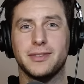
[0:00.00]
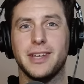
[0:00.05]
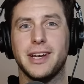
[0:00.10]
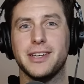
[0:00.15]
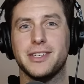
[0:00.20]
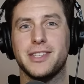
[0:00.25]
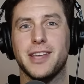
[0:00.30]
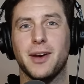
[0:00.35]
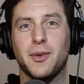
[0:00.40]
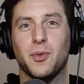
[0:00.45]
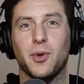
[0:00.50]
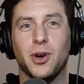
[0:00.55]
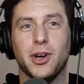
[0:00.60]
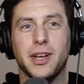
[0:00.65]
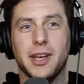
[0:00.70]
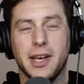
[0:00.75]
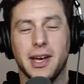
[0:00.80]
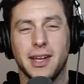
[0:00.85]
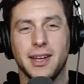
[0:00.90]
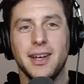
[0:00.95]
There's that
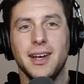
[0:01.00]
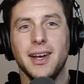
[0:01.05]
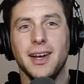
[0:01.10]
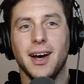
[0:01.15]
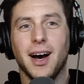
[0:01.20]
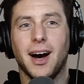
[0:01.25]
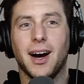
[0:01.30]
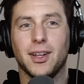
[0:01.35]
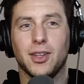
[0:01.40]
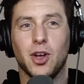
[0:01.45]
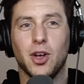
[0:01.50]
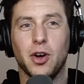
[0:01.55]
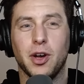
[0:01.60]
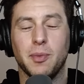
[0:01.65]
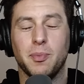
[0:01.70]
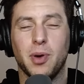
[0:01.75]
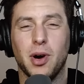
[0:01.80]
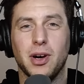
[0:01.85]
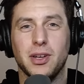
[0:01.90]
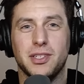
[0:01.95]
word again. Uh,
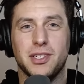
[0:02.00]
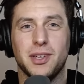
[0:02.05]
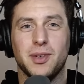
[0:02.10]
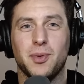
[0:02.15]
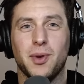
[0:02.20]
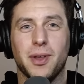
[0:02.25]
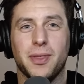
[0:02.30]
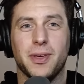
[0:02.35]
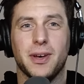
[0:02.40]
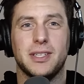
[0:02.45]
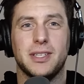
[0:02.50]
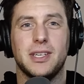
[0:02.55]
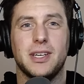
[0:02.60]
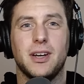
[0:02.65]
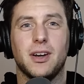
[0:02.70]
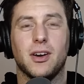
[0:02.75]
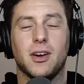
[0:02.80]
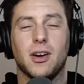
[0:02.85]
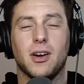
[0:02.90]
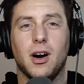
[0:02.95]
Logan Paulsen with us
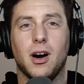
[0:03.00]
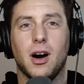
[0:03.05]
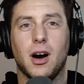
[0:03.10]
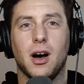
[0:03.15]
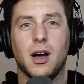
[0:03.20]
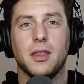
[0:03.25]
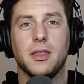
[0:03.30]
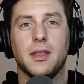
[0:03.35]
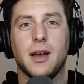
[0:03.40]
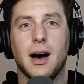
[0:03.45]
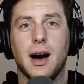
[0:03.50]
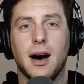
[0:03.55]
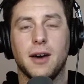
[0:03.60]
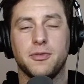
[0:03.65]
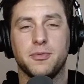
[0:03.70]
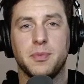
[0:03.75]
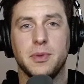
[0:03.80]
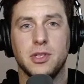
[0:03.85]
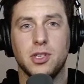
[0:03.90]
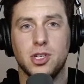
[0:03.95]
here on the
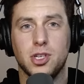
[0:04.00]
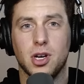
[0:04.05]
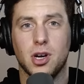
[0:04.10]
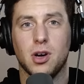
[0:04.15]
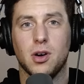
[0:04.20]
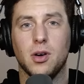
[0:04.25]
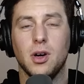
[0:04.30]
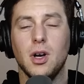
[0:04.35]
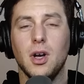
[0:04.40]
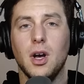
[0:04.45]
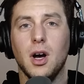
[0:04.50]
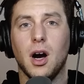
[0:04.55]
Hoffman Show.